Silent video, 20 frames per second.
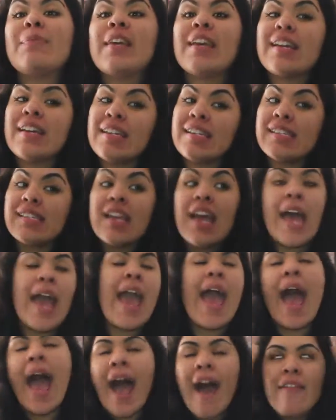because I
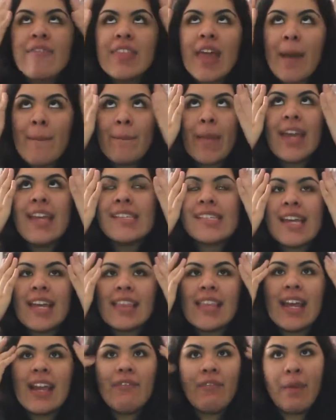have that
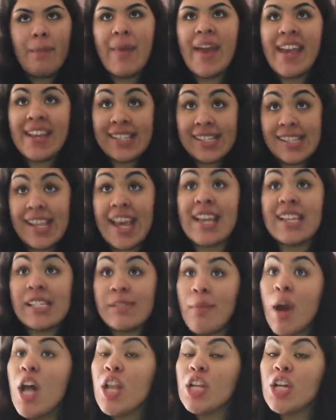mindset that if I buy a size
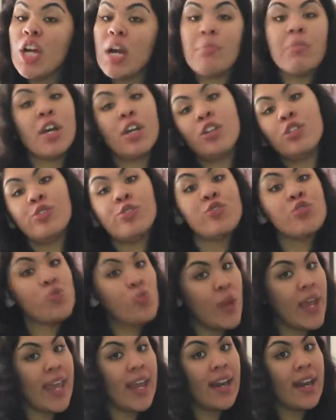smaller, I'm gonna lose
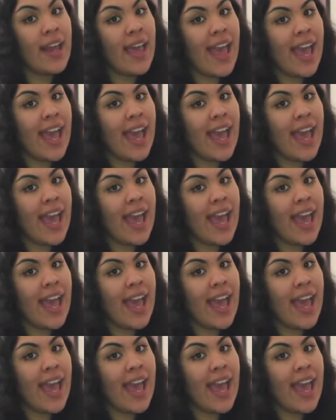weight,